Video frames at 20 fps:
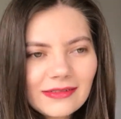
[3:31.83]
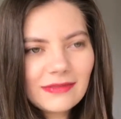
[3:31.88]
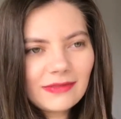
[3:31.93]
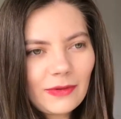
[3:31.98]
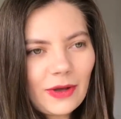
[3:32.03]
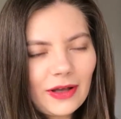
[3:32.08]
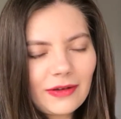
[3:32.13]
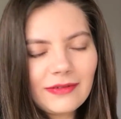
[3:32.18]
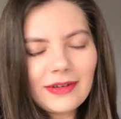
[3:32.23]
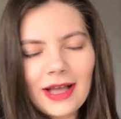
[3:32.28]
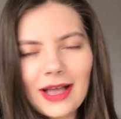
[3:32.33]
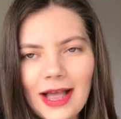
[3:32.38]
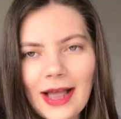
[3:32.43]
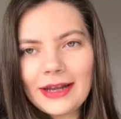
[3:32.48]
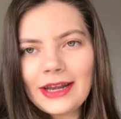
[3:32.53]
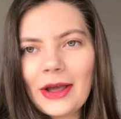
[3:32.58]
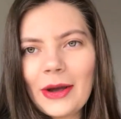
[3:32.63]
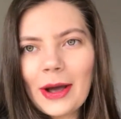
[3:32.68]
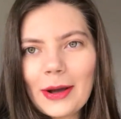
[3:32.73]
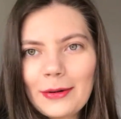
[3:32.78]
well, I
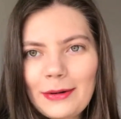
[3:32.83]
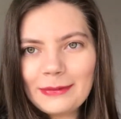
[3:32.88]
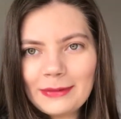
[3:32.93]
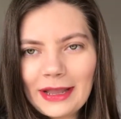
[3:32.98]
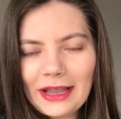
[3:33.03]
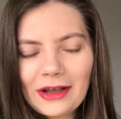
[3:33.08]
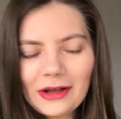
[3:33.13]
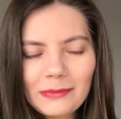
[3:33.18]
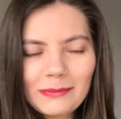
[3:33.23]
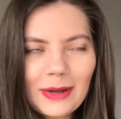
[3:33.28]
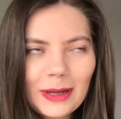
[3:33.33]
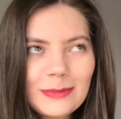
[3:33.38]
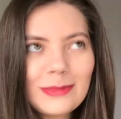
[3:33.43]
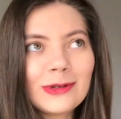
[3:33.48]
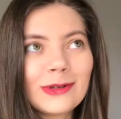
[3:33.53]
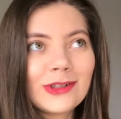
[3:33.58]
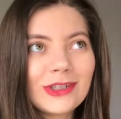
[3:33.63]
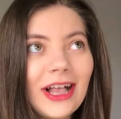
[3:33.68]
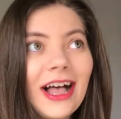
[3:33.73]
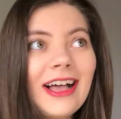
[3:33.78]
know how I'm getting on, but I'm
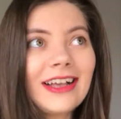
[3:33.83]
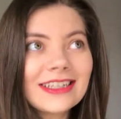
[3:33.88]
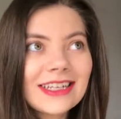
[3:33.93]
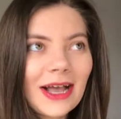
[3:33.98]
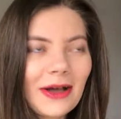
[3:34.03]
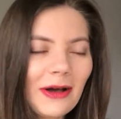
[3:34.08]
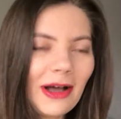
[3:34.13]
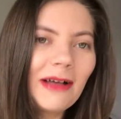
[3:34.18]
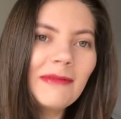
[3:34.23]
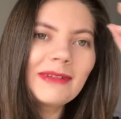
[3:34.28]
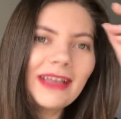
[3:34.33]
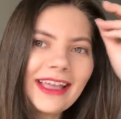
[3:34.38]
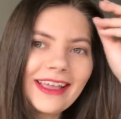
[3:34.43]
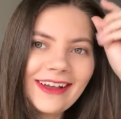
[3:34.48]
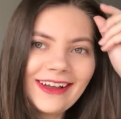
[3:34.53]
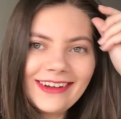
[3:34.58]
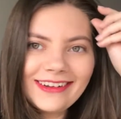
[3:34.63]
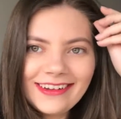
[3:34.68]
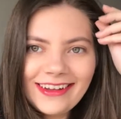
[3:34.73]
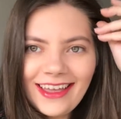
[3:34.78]
sure she'll ask how I'm
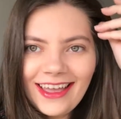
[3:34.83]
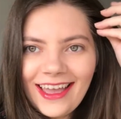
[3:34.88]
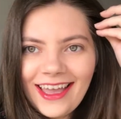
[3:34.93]
getting on.